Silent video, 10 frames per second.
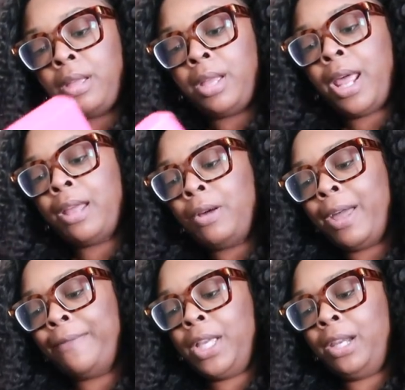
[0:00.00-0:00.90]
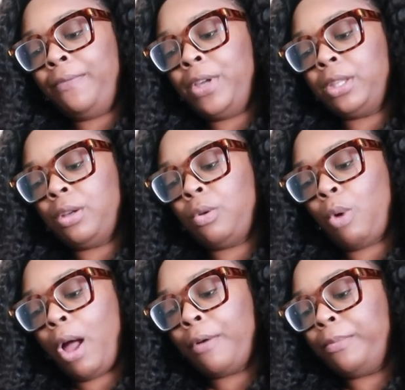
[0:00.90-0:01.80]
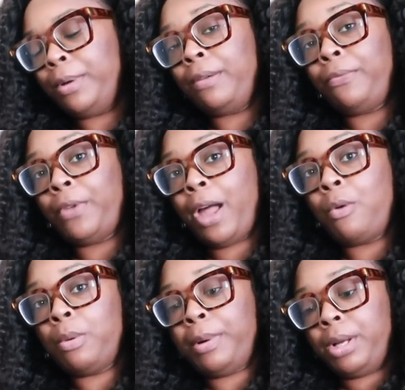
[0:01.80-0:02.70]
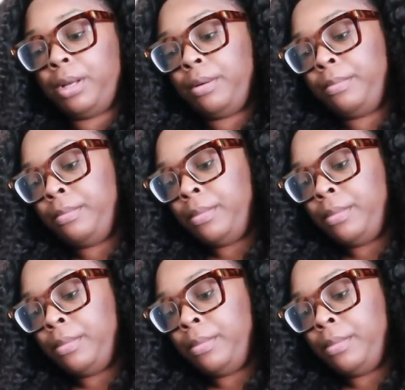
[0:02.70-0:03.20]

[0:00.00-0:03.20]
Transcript: And I don't have any Big fan Rock but Flowerbomb.